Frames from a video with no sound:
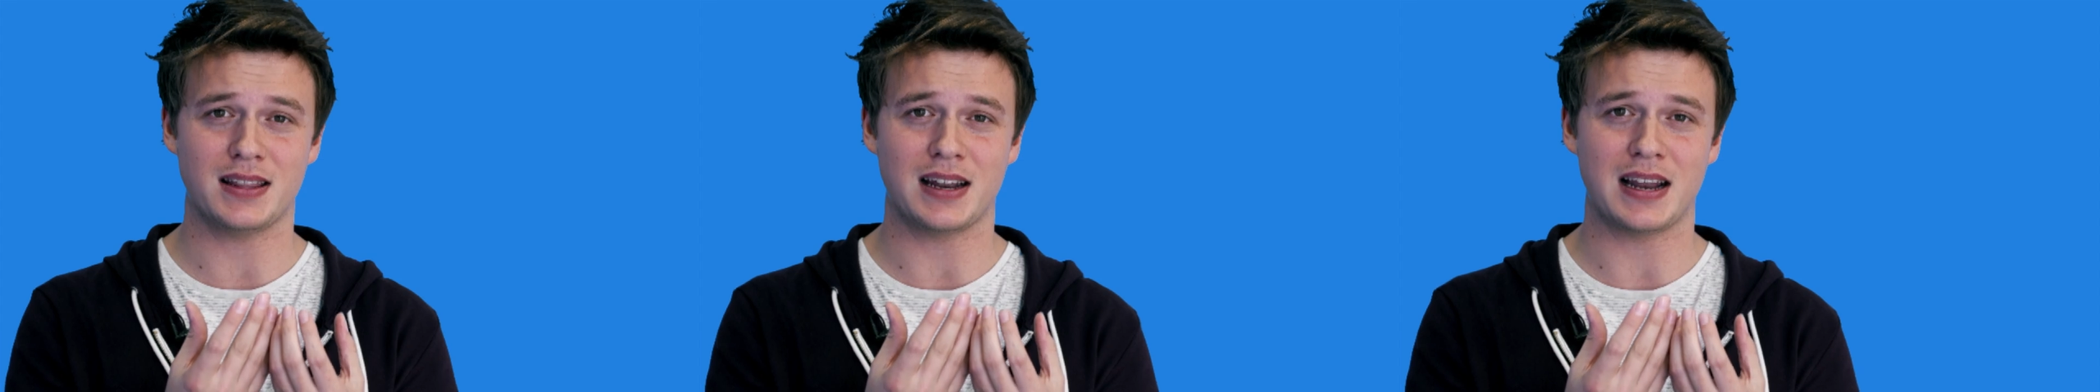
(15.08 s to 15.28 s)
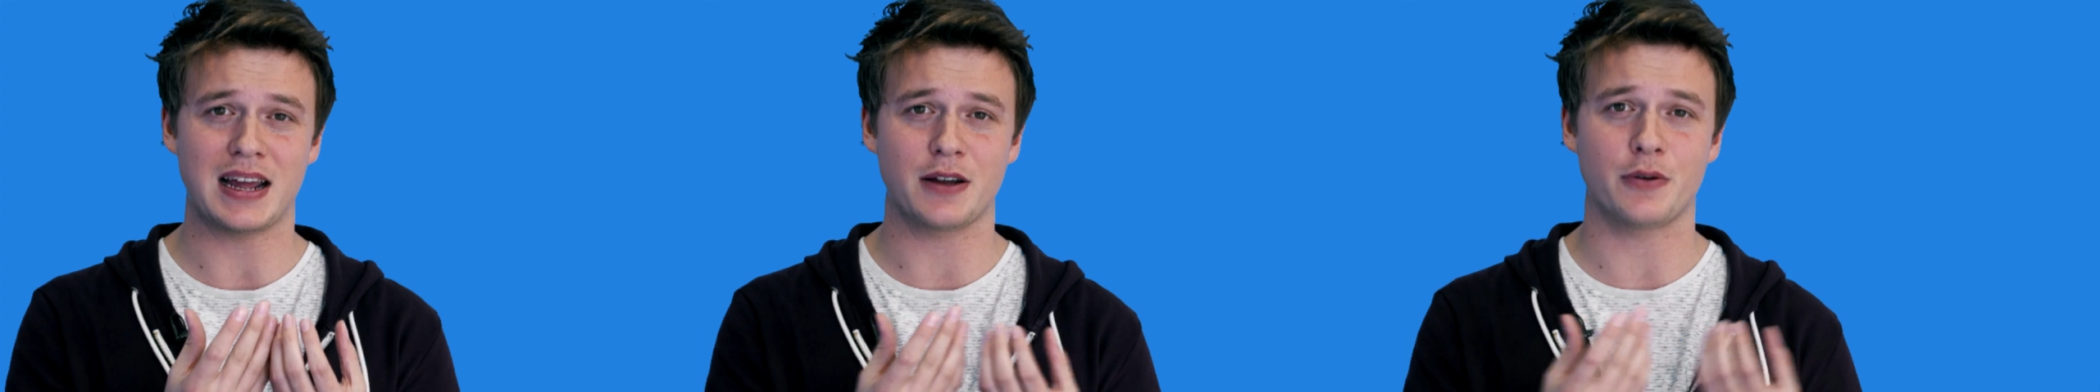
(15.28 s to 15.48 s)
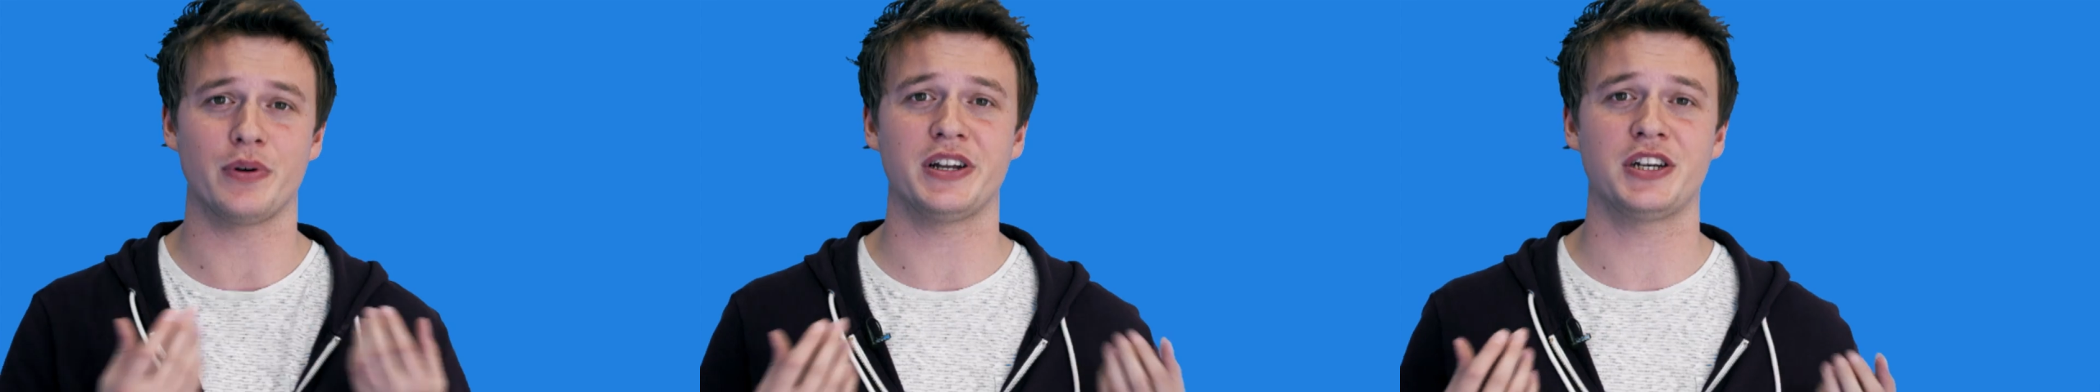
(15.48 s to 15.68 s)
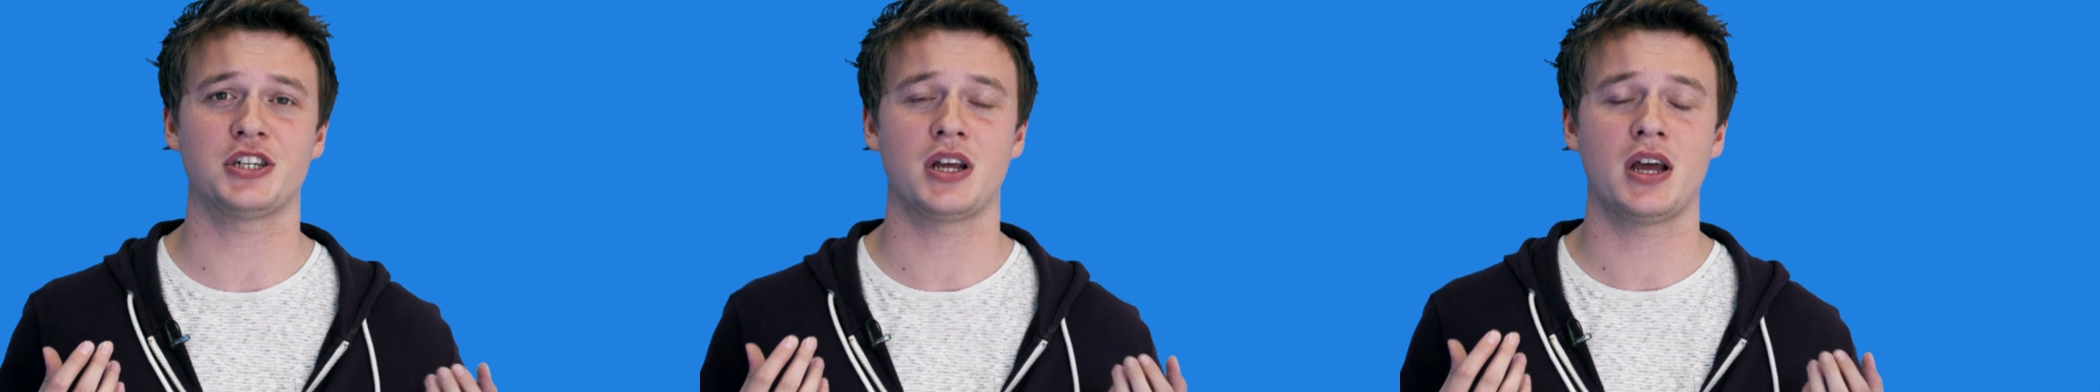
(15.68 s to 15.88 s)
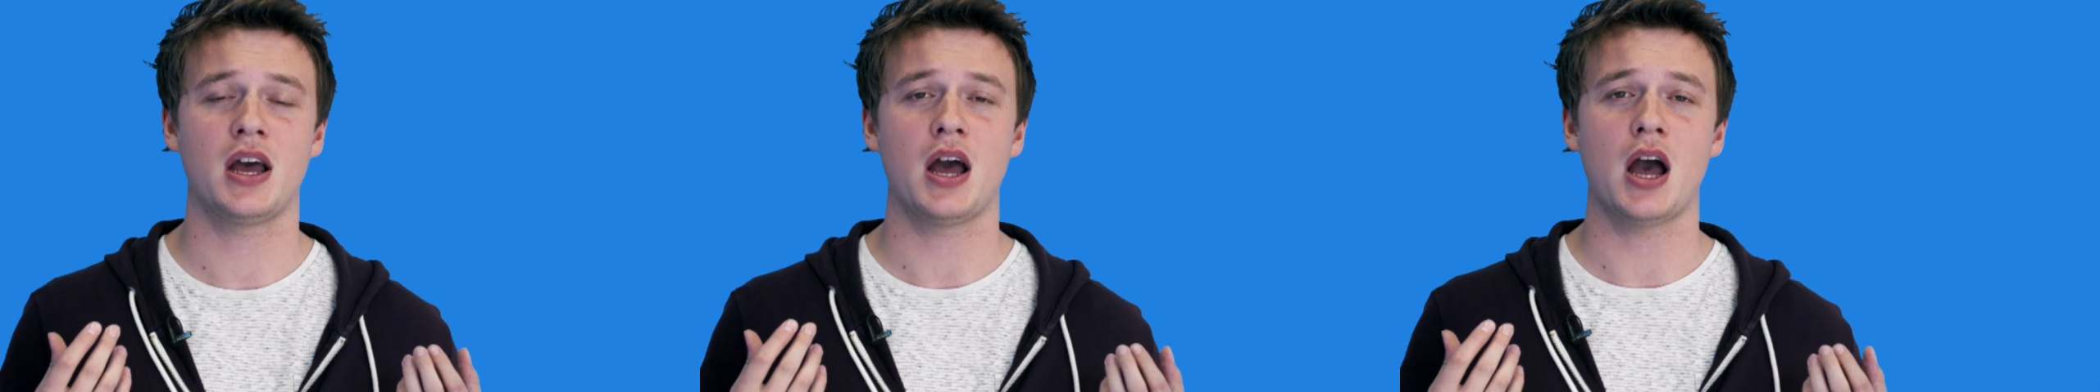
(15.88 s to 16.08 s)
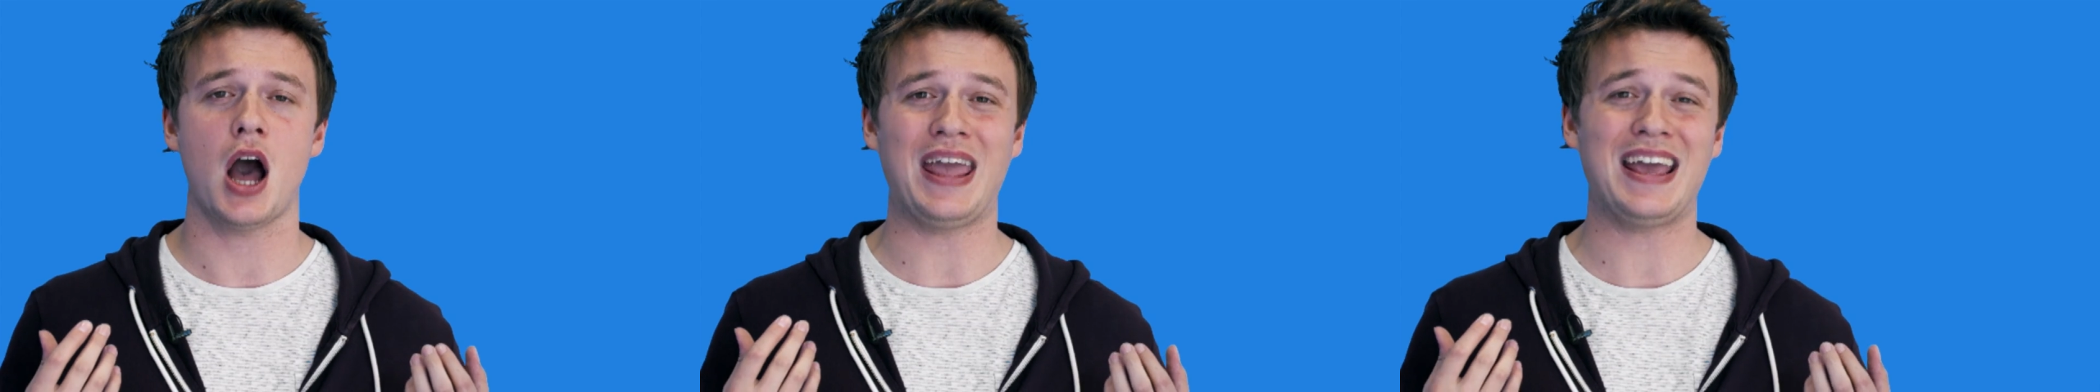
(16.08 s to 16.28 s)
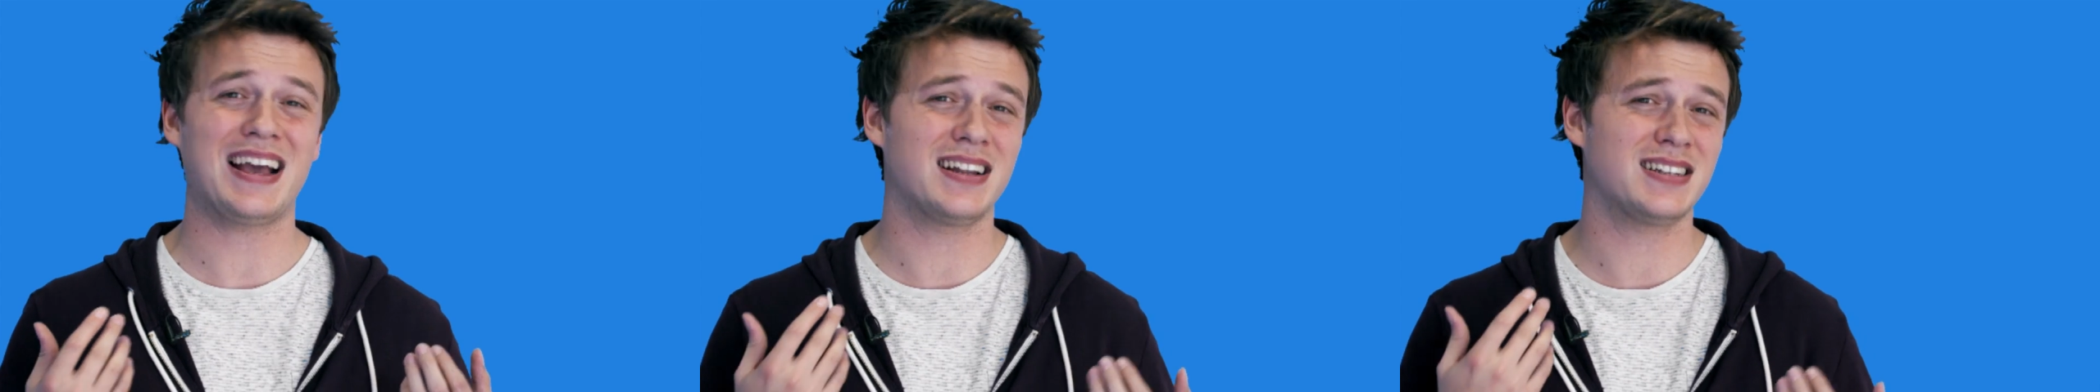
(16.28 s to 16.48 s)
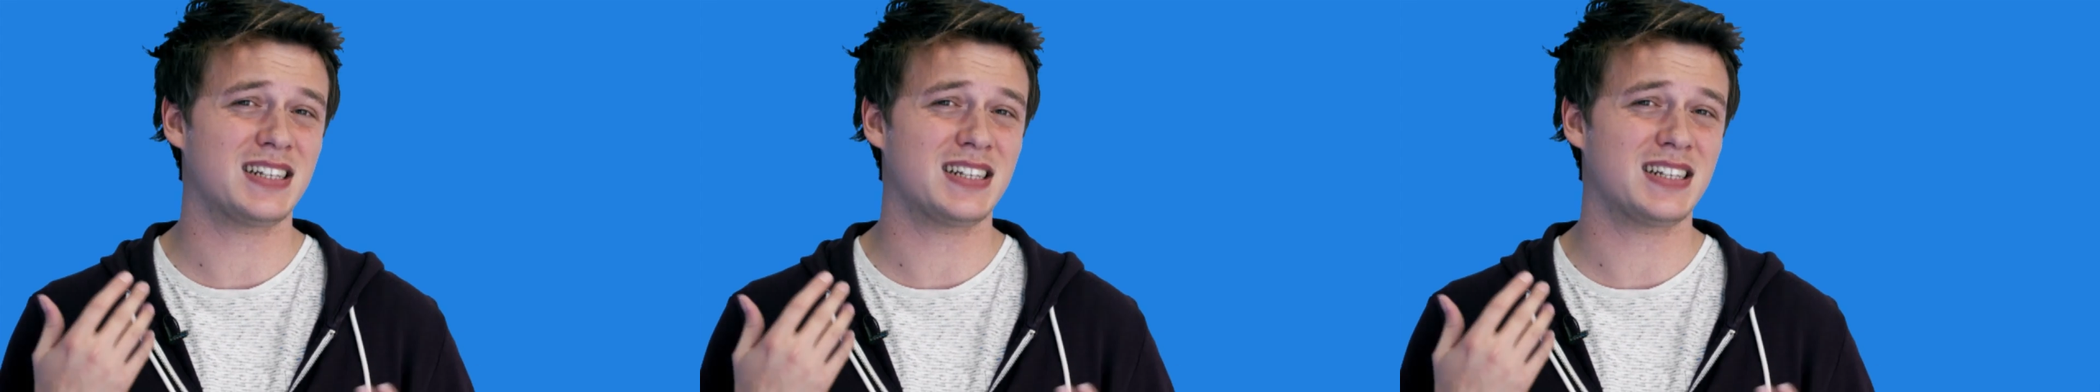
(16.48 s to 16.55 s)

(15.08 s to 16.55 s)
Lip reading: the language, it can